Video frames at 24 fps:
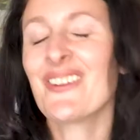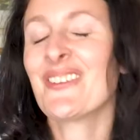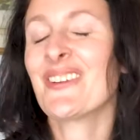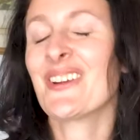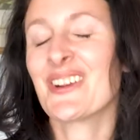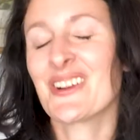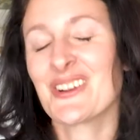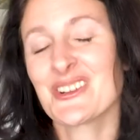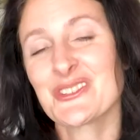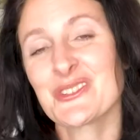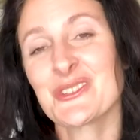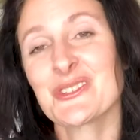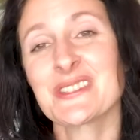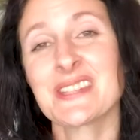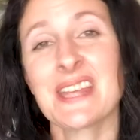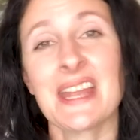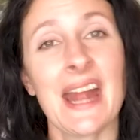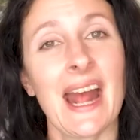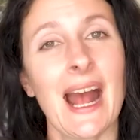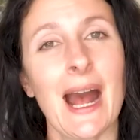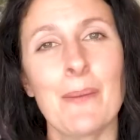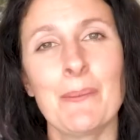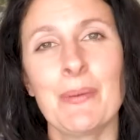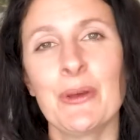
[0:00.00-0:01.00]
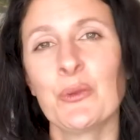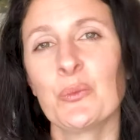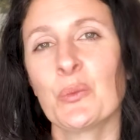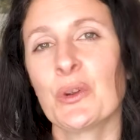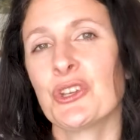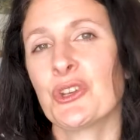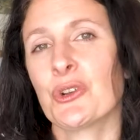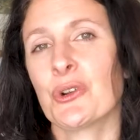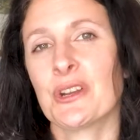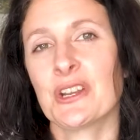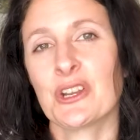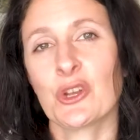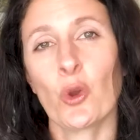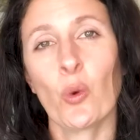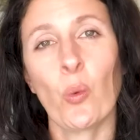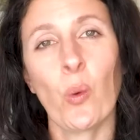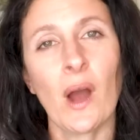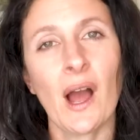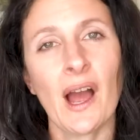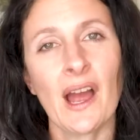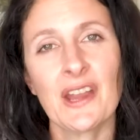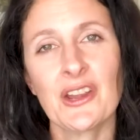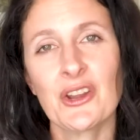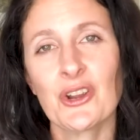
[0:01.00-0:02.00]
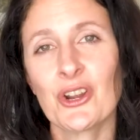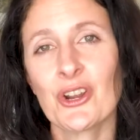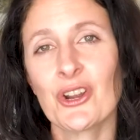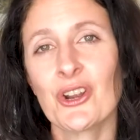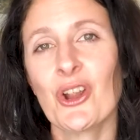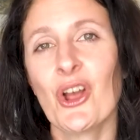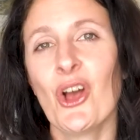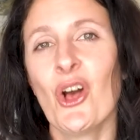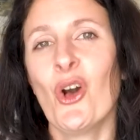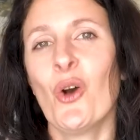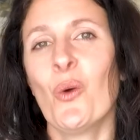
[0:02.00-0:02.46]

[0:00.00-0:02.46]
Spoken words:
rehearsals that happen when you're in a choir,